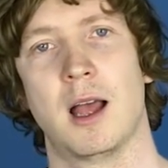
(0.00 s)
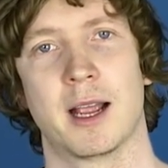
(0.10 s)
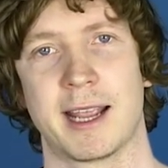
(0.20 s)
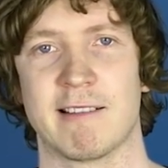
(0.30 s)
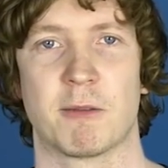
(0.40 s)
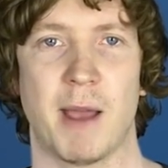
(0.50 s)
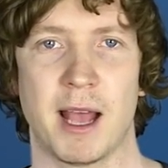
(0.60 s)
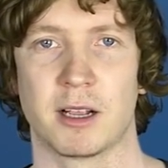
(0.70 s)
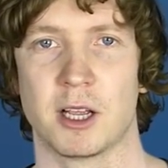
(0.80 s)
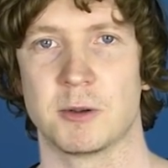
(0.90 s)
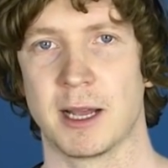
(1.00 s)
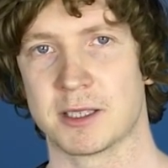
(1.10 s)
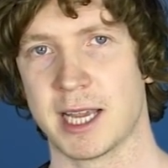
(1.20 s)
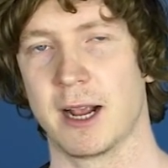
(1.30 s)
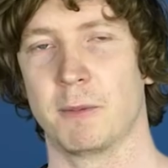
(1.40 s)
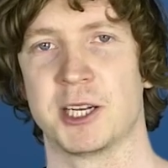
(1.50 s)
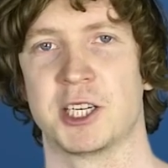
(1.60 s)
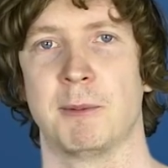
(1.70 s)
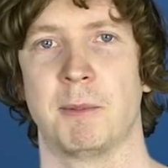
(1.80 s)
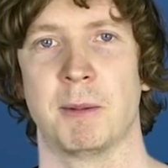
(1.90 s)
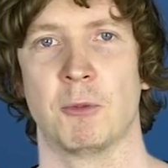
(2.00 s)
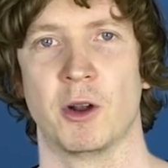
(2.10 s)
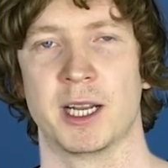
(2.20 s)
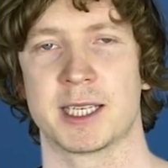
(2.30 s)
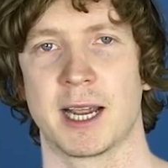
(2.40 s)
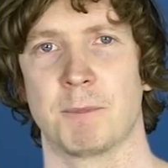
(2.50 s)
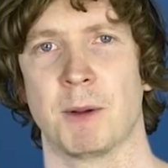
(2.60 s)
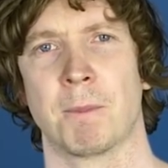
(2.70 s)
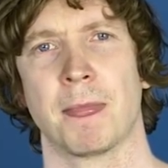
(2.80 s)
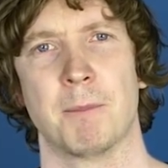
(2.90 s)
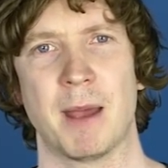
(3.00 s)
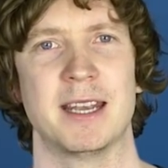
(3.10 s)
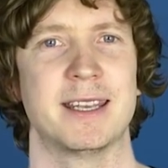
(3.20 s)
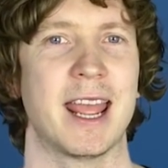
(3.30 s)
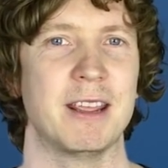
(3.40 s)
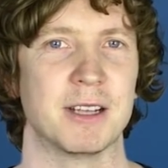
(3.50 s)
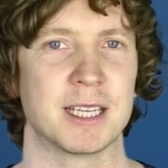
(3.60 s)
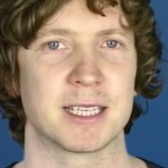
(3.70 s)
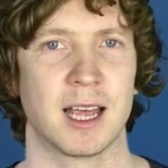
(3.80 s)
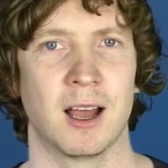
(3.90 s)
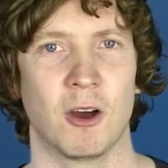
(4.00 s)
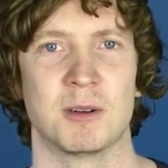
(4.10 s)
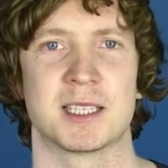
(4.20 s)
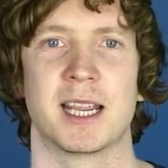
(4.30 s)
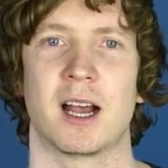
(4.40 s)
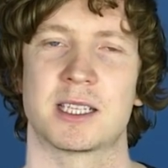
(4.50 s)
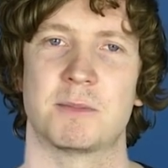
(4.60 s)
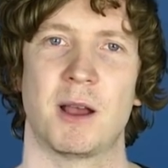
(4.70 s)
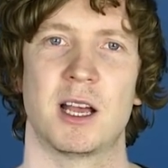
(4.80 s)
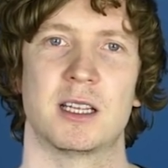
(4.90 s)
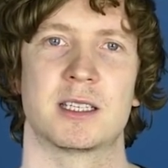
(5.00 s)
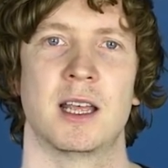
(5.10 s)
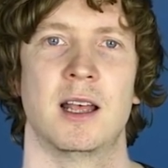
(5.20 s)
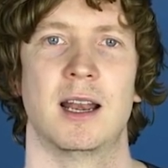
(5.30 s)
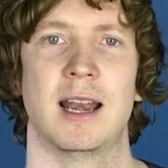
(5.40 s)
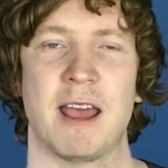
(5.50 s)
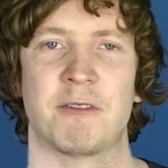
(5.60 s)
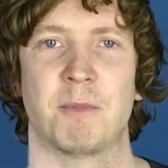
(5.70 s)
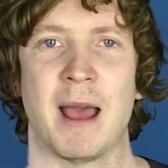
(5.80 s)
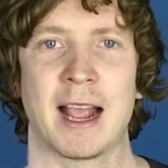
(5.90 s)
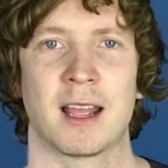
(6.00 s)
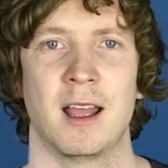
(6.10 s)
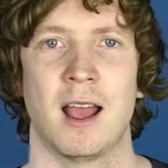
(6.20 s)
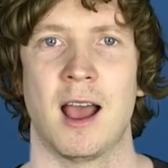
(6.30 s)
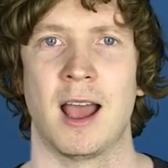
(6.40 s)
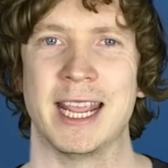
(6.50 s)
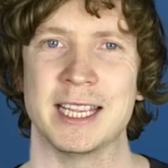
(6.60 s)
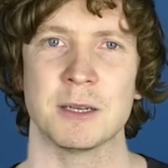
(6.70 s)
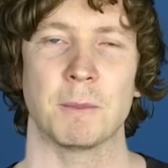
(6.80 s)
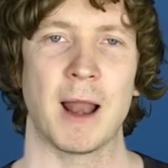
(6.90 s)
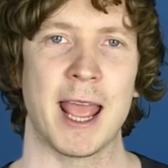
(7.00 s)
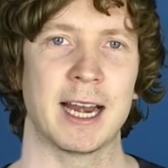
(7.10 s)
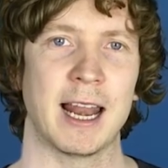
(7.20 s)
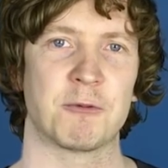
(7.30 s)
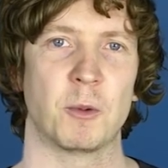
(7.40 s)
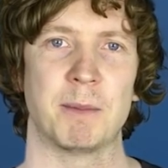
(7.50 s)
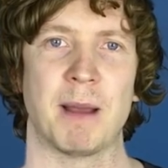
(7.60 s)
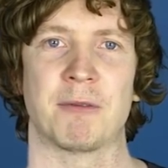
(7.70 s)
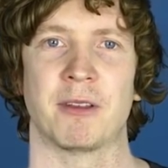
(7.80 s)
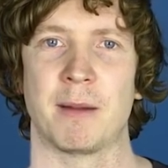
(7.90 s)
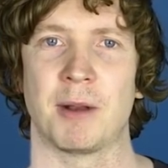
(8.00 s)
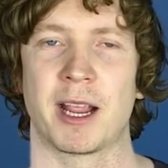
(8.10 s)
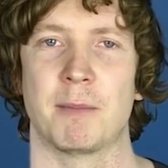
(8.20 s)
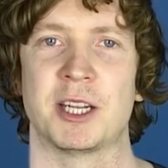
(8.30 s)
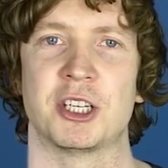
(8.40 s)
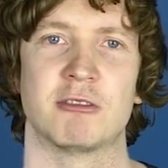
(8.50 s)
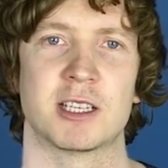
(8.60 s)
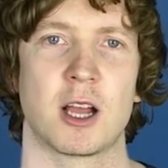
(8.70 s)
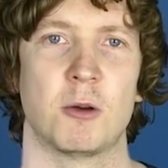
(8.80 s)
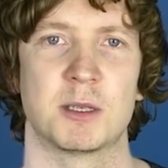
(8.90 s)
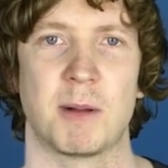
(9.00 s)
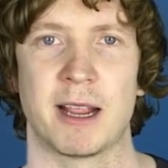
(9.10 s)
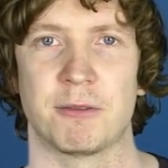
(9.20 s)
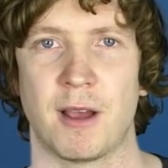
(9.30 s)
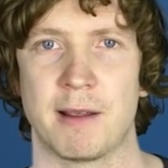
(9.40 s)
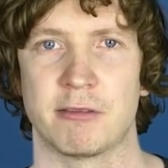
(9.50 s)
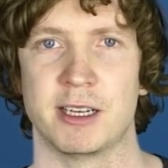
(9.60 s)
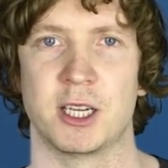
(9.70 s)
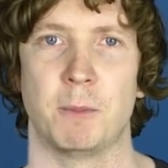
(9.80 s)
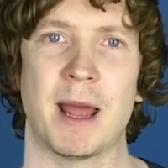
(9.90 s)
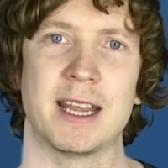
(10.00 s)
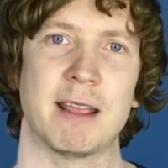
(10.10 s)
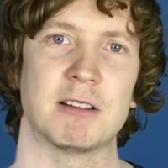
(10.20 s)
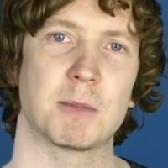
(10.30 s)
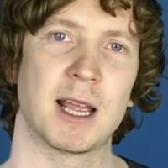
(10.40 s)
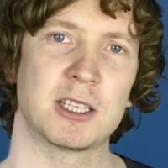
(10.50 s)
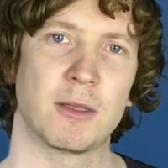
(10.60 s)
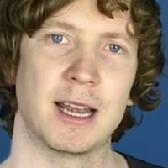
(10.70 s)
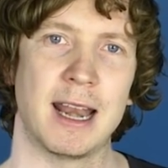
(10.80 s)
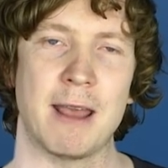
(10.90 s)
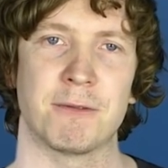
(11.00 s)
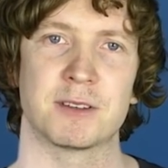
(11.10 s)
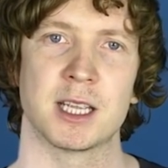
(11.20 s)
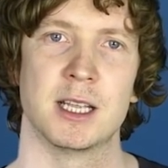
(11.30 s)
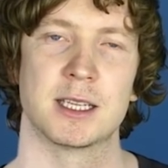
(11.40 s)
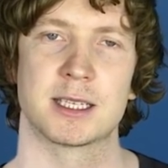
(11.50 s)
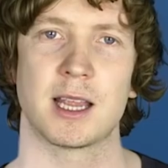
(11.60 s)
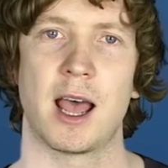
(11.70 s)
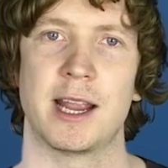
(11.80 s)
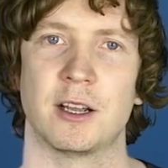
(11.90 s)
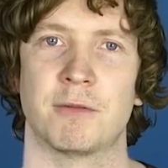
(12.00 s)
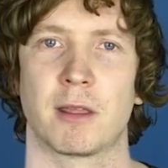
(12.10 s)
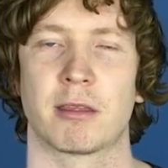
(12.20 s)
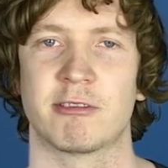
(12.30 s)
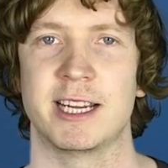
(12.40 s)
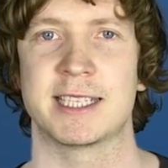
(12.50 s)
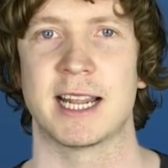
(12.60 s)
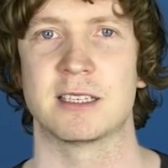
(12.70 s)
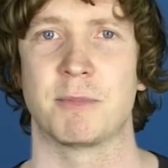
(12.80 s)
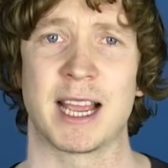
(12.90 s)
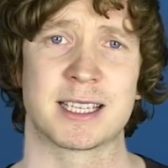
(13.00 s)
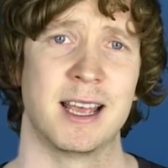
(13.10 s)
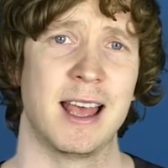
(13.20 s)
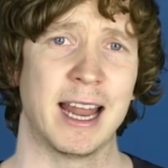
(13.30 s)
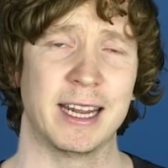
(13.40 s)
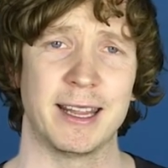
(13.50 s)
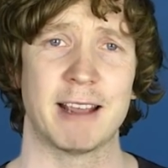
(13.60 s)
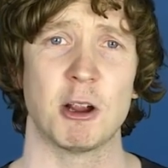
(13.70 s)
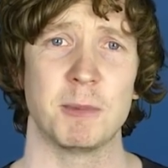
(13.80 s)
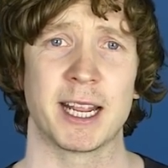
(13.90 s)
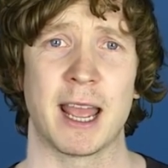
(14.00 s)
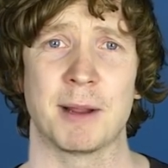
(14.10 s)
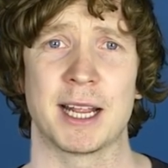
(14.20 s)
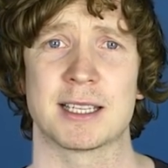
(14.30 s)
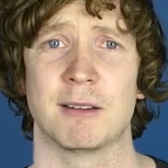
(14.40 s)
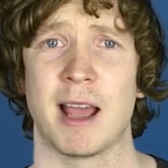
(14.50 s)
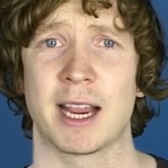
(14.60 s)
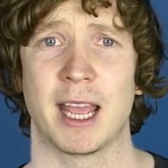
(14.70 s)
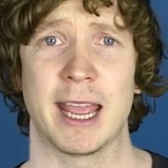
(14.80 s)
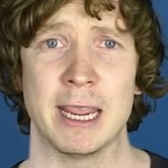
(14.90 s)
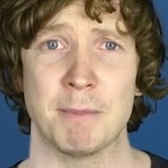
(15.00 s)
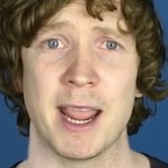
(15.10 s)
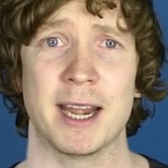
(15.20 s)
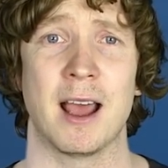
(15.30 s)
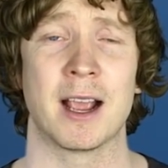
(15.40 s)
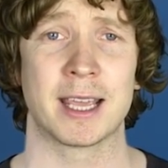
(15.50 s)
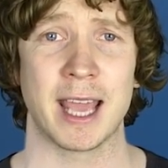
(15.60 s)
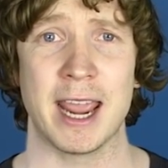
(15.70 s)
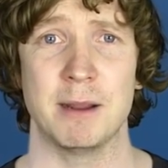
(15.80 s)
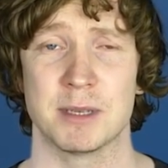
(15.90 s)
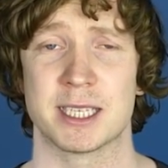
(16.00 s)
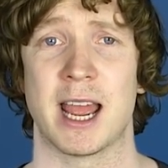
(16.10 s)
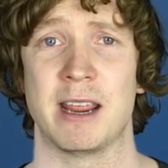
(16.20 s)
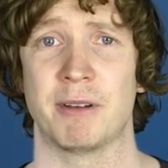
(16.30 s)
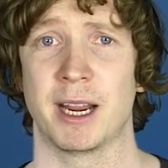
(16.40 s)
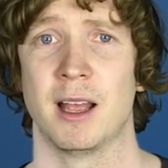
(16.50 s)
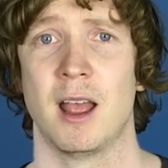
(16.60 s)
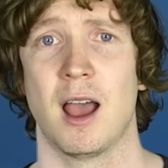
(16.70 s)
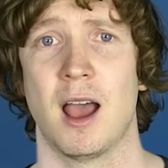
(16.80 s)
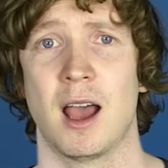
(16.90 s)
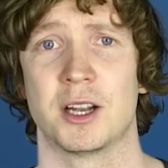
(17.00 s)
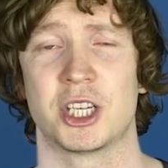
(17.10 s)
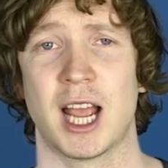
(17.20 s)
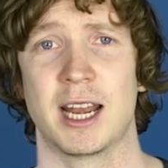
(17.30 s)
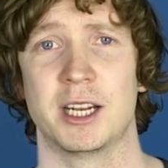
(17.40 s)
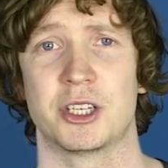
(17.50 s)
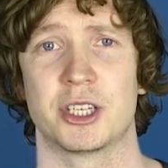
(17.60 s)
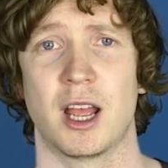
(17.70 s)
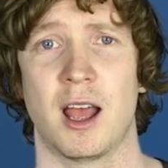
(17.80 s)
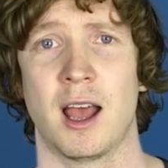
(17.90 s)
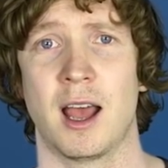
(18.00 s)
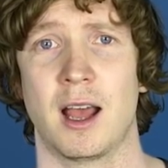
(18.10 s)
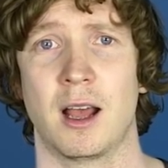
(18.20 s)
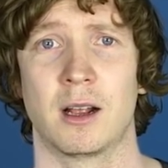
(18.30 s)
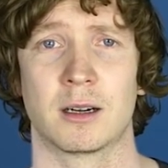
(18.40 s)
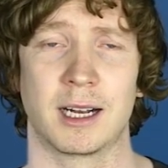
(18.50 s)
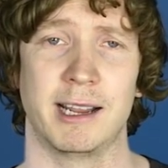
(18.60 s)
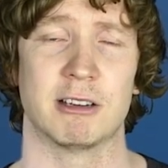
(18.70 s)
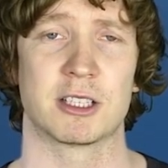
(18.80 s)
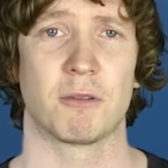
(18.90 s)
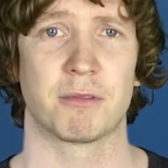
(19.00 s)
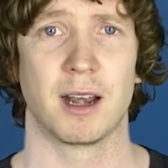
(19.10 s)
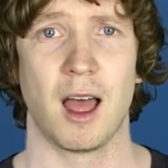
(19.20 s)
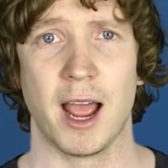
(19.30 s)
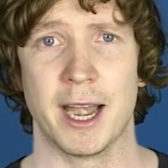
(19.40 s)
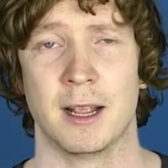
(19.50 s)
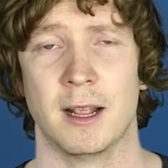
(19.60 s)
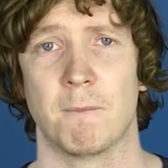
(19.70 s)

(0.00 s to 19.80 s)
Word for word: Uh, Gareth Bale goes without saying. I'll mention him a bit more in a second. But Ben Davies, uh, obviously our Spurs left back, uh, isn't playing left wing back for them. Like I mentioned, Chris Coleman's playing a 5-3-2. Ben Davies plays on the left side of the three centre backs. And in their opening game against Slovakia, he made a game-saving uh, challenge uh, clearance off the line.